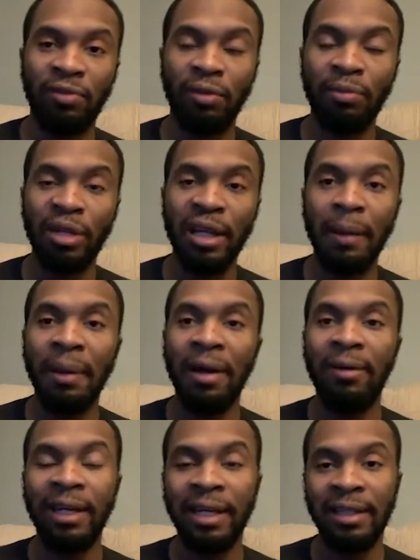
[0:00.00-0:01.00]
from me
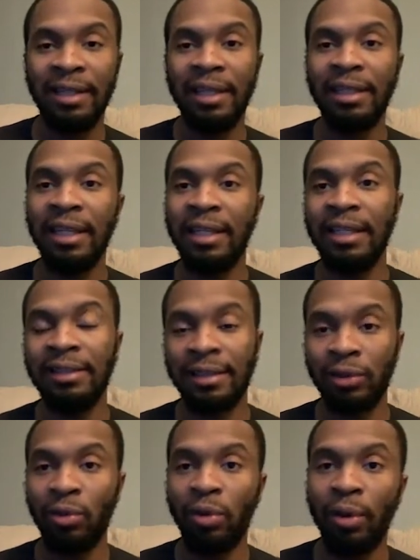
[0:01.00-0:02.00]
about anything that it is that's
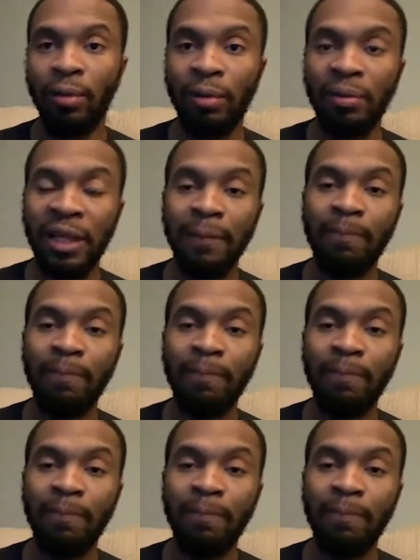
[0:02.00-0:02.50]
going on with me.